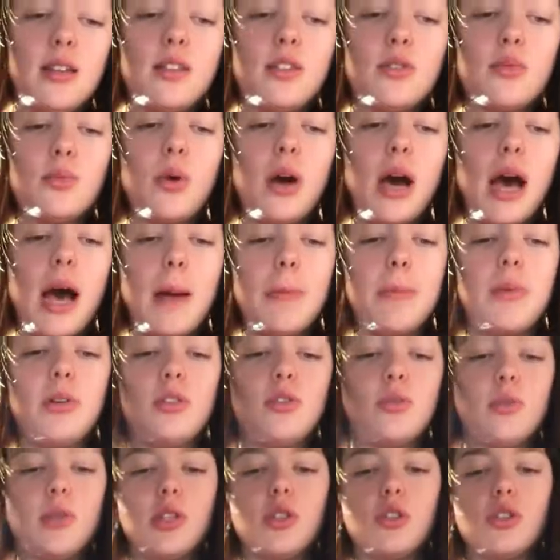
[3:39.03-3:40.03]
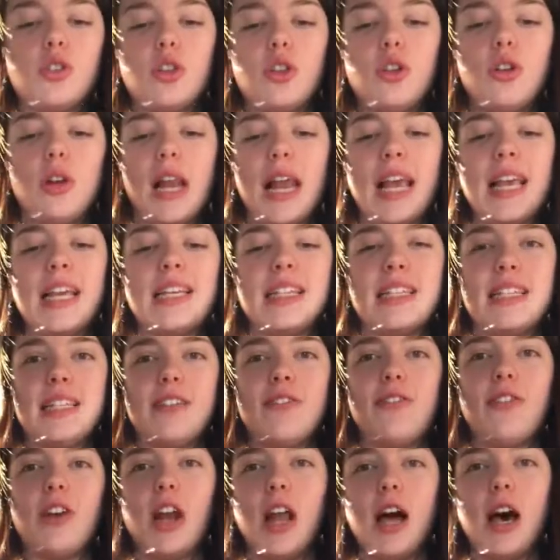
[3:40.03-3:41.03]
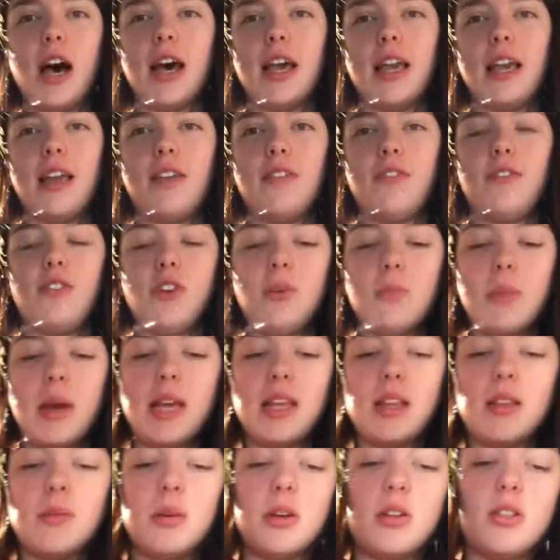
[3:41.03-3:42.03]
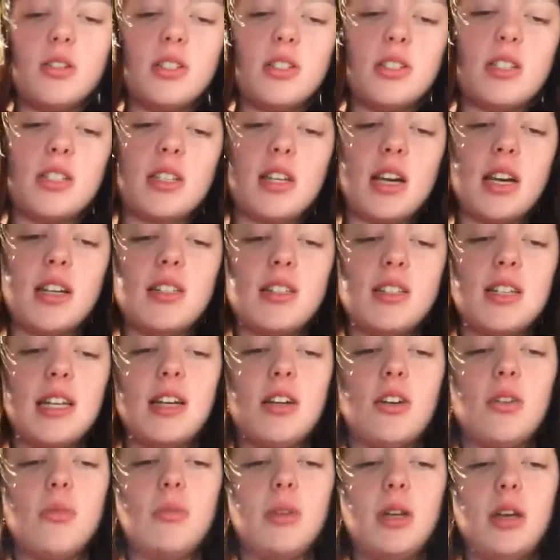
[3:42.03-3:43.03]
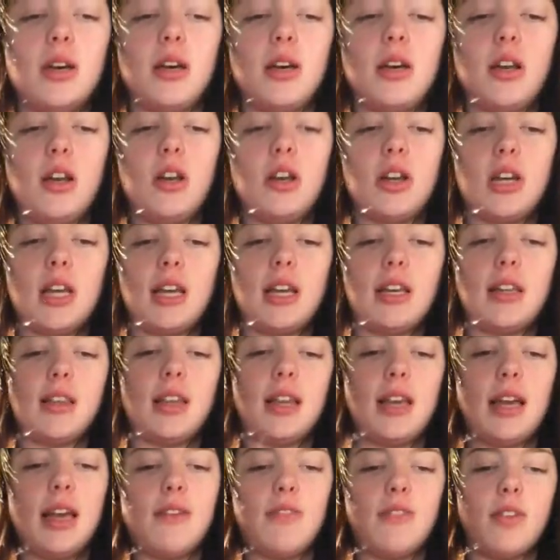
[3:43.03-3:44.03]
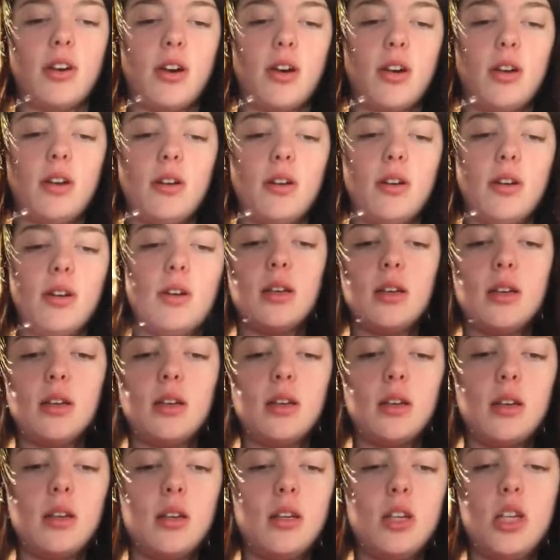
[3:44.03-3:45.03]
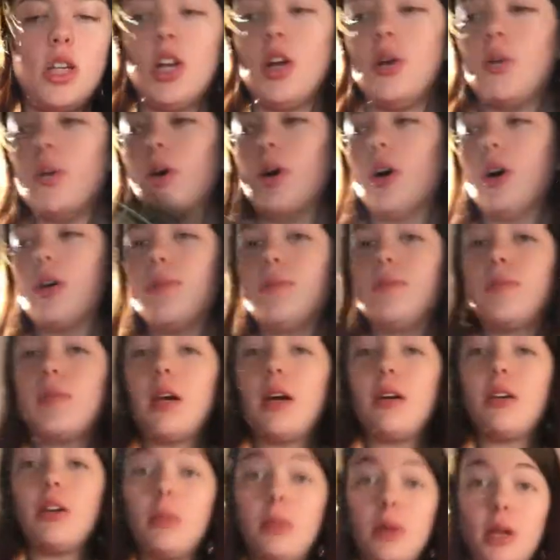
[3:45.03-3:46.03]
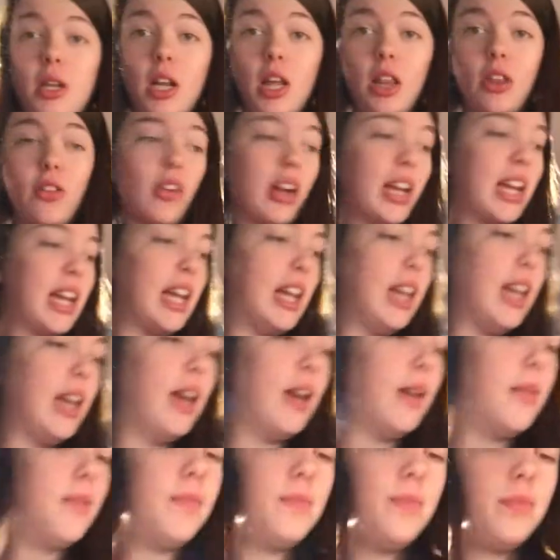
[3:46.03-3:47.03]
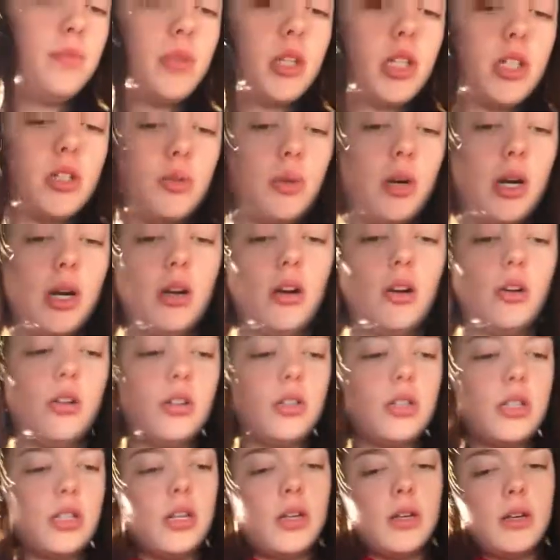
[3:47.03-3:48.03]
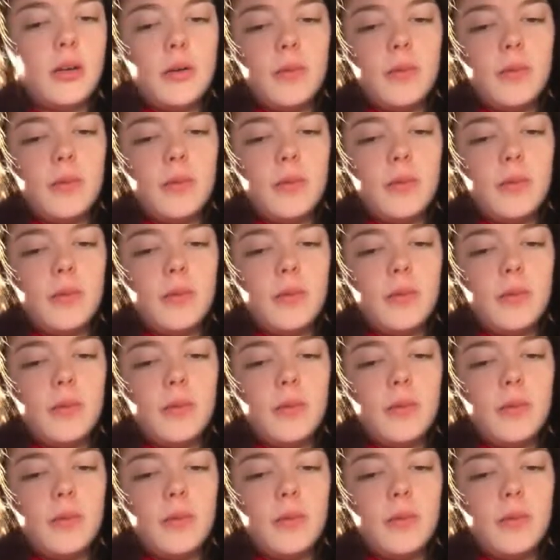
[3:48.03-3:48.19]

This is what happens when you're too lazy for life. You make the most disgusting omelette looking thing ever. You know what? I'm going to put another egg in there. Because why not?